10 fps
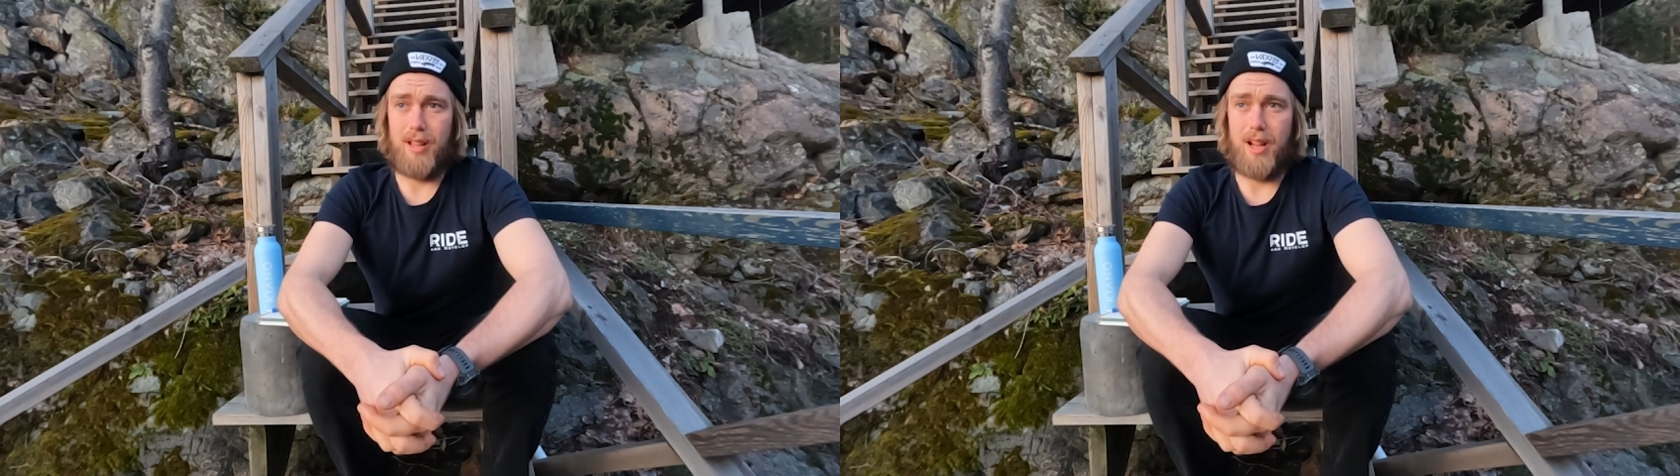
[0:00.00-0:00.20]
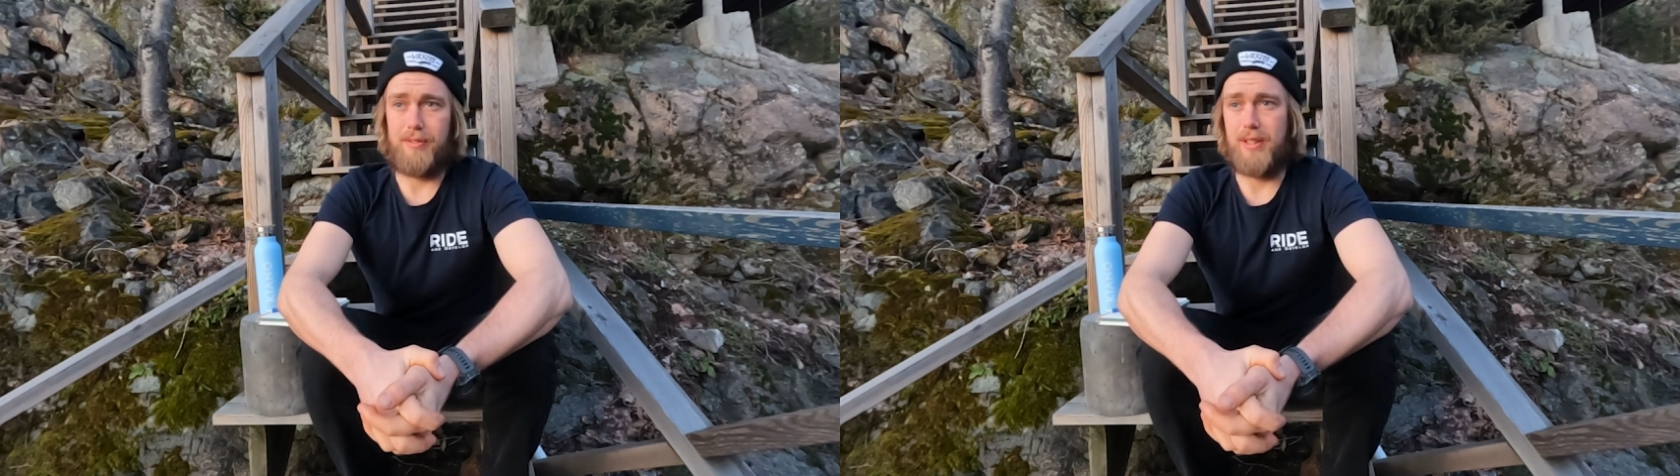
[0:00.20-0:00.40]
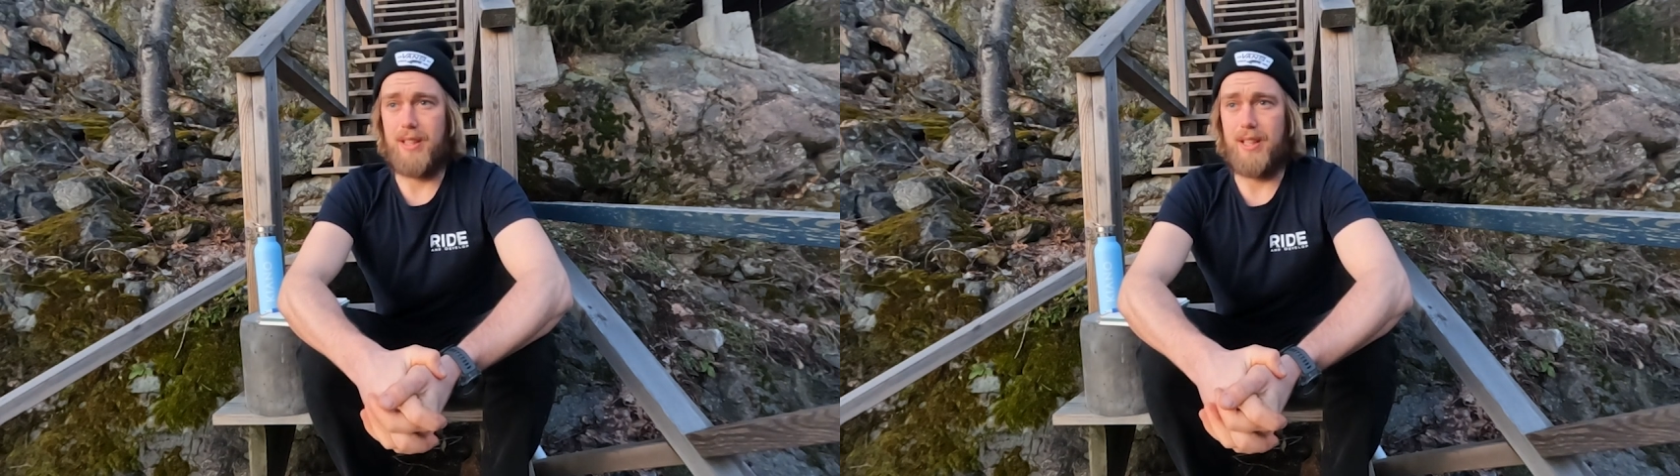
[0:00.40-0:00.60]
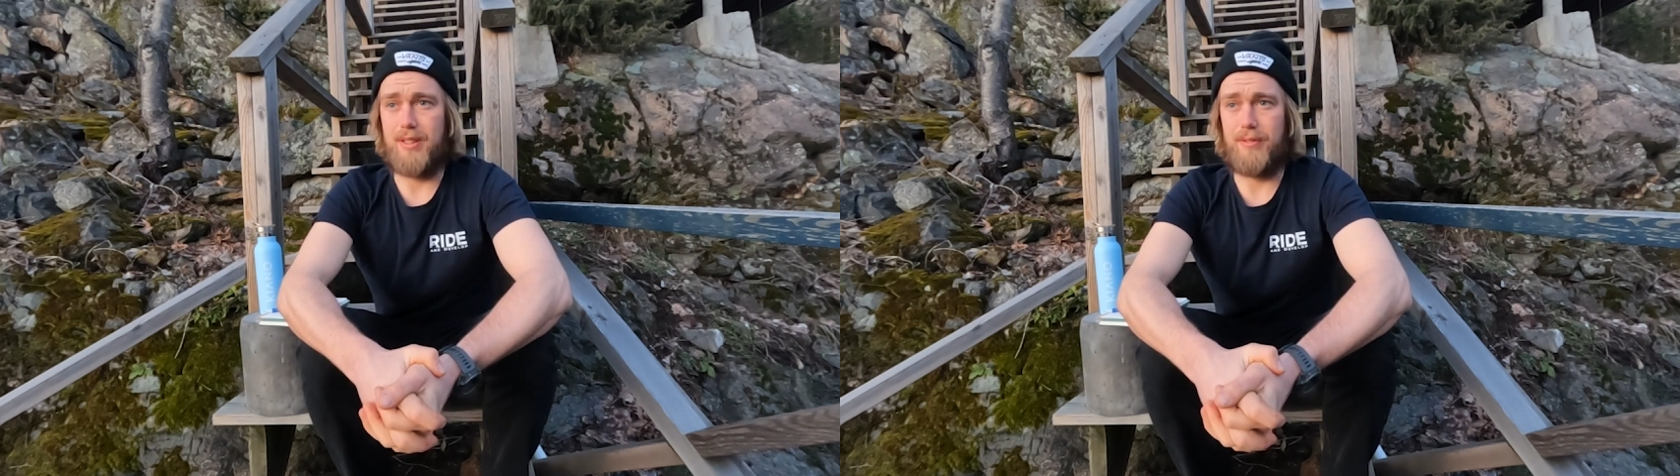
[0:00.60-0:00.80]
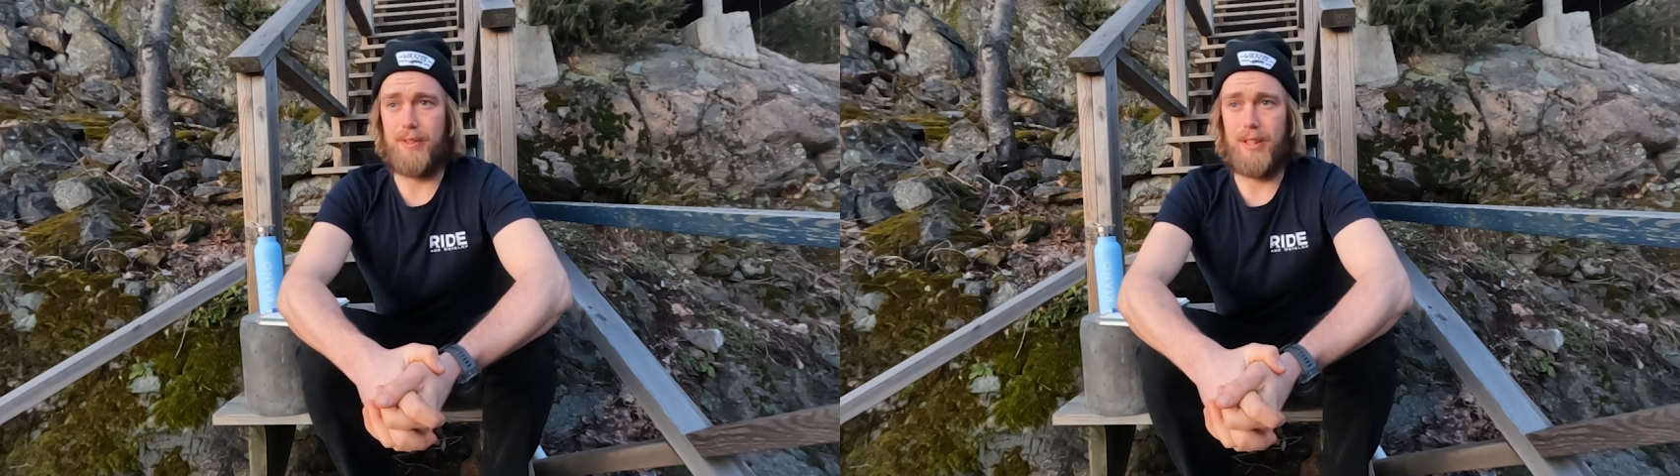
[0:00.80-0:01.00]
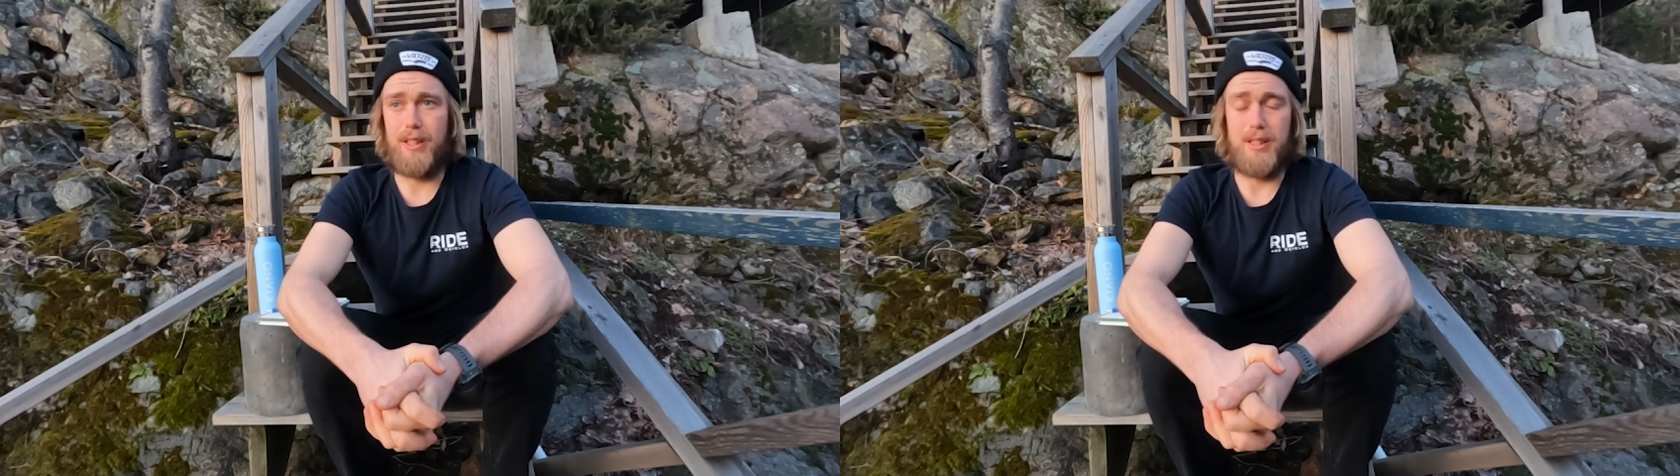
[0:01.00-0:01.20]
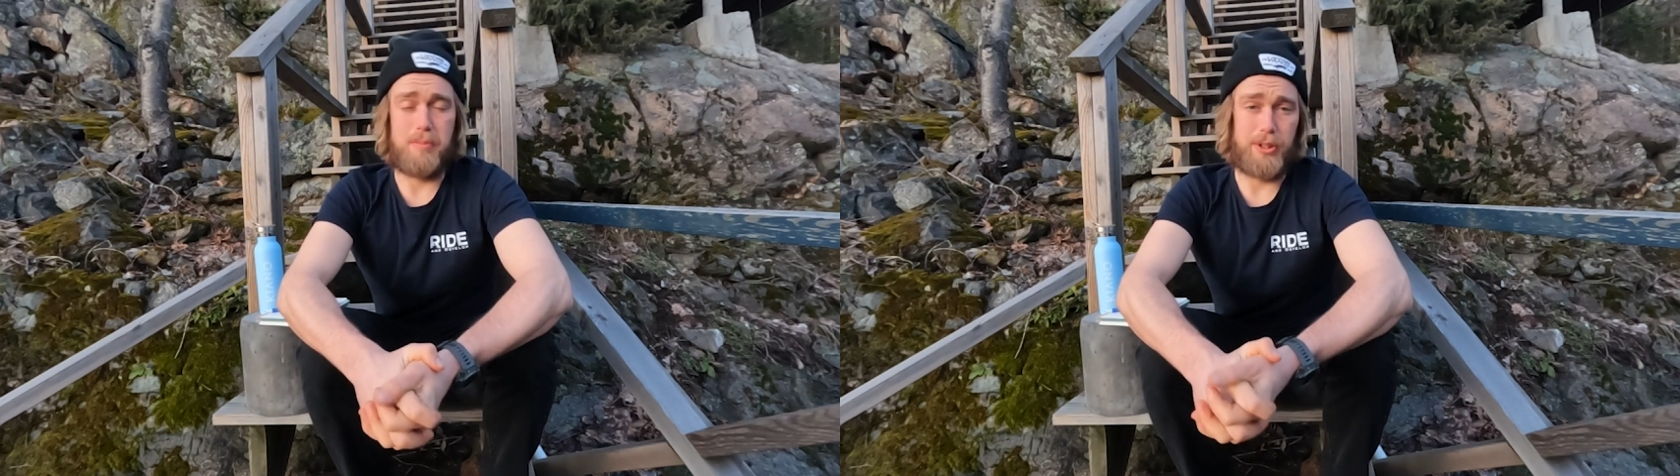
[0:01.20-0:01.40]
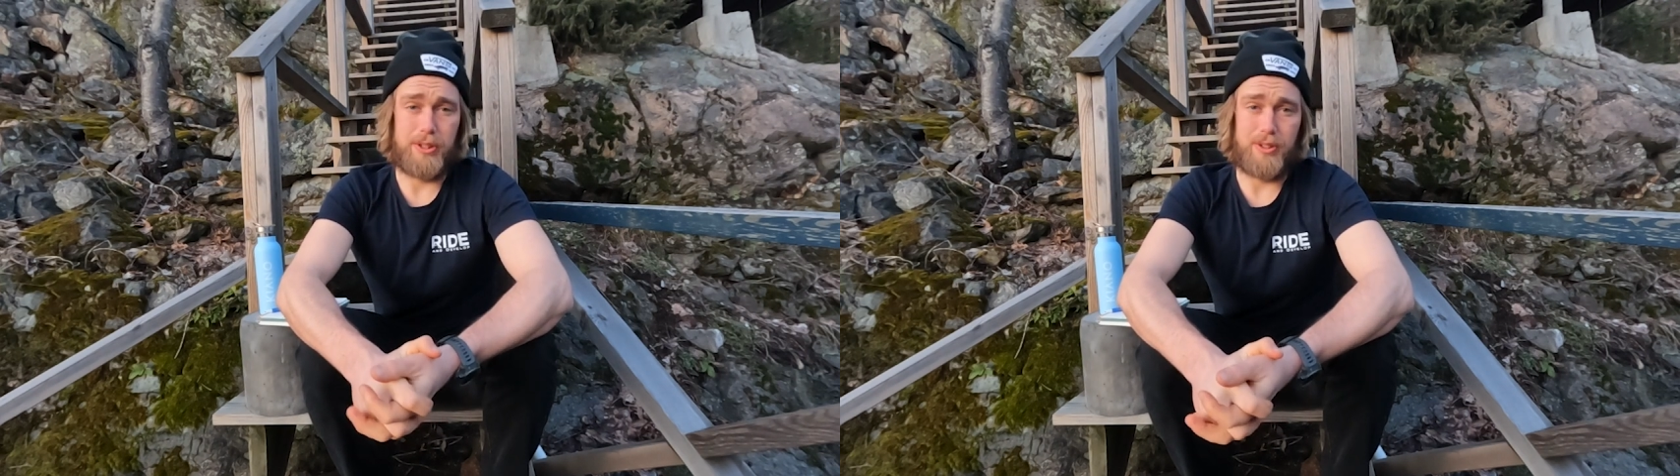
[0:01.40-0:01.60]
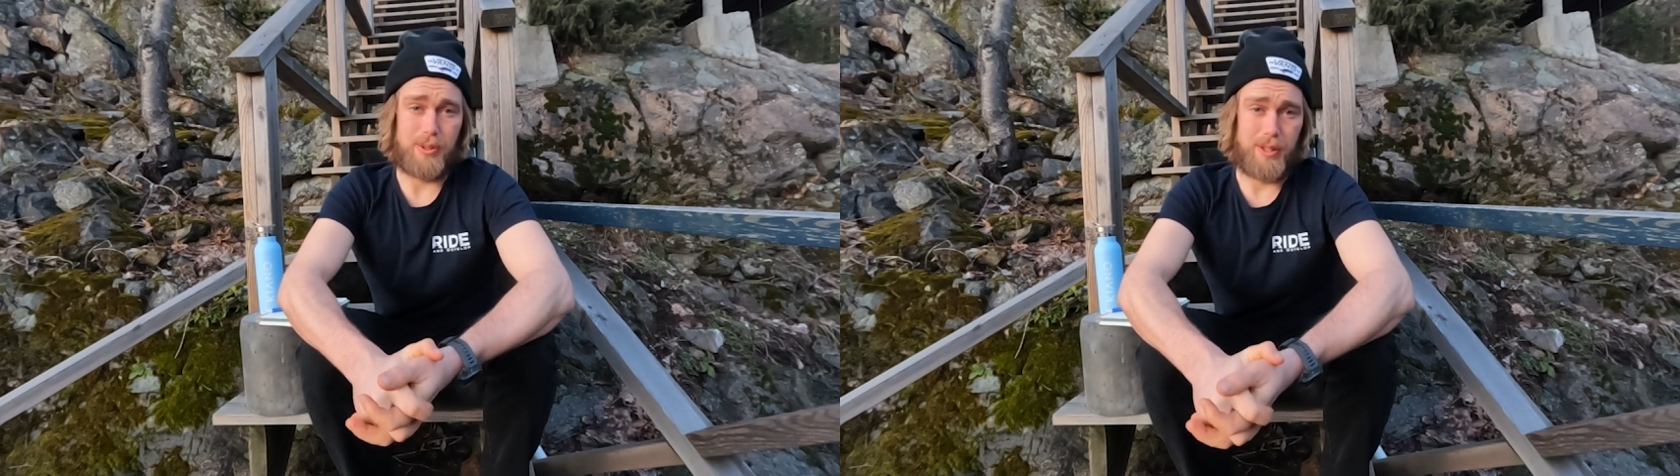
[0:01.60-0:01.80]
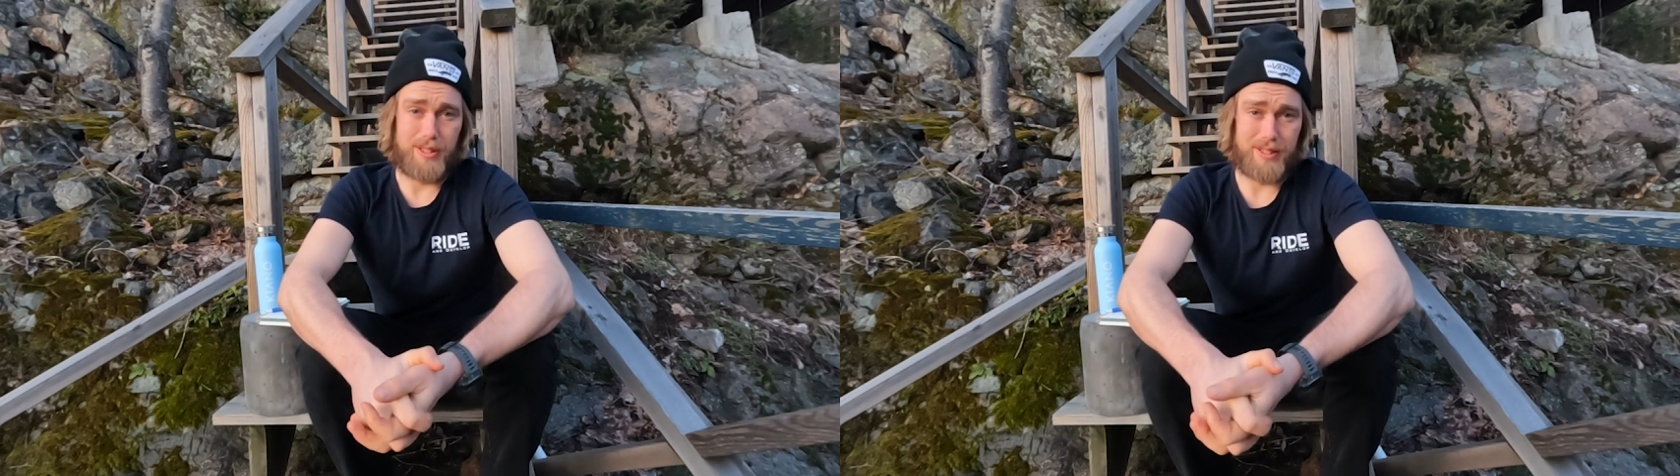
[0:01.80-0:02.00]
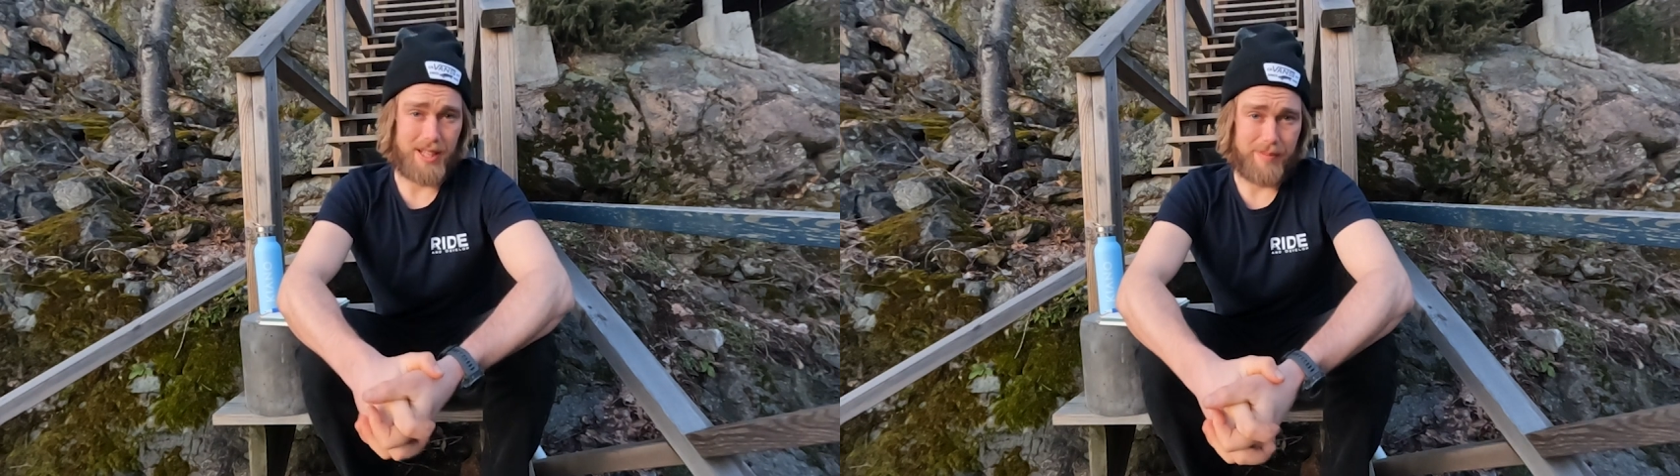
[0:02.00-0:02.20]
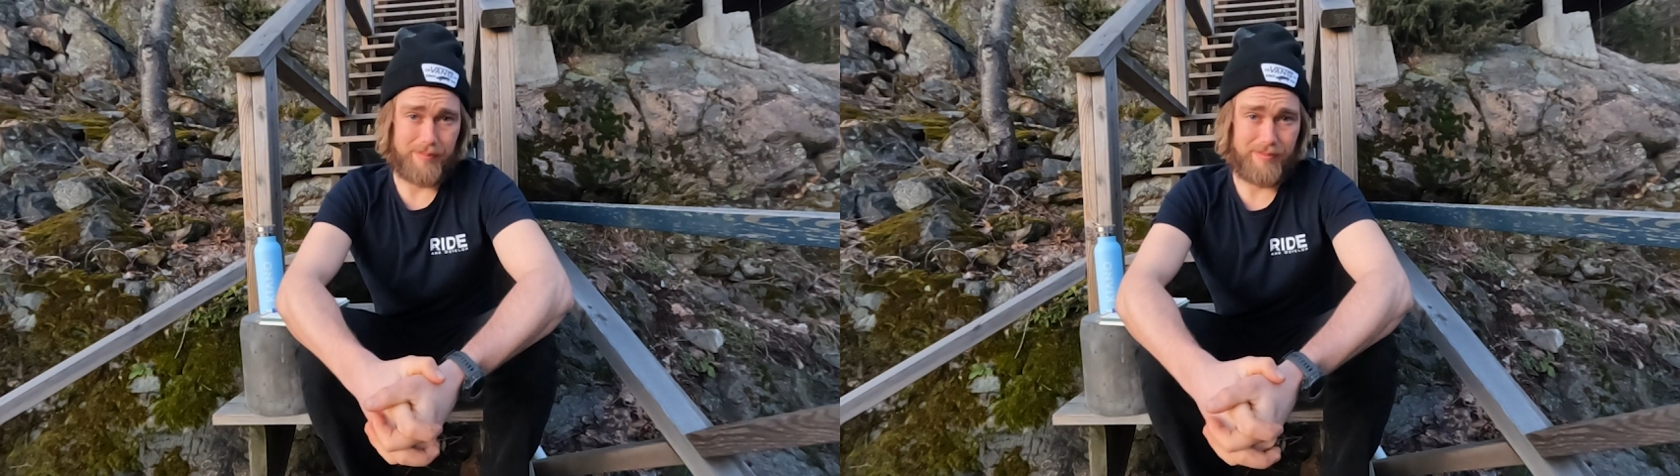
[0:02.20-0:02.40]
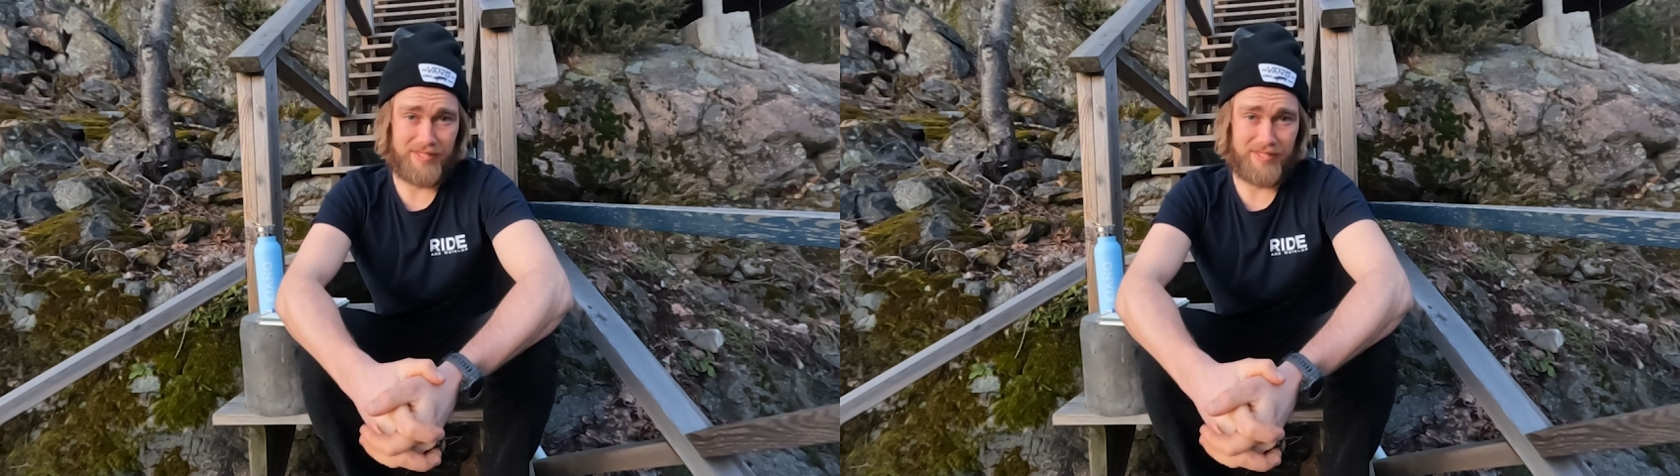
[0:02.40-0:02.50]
After the age of 30, the body's not quite the same.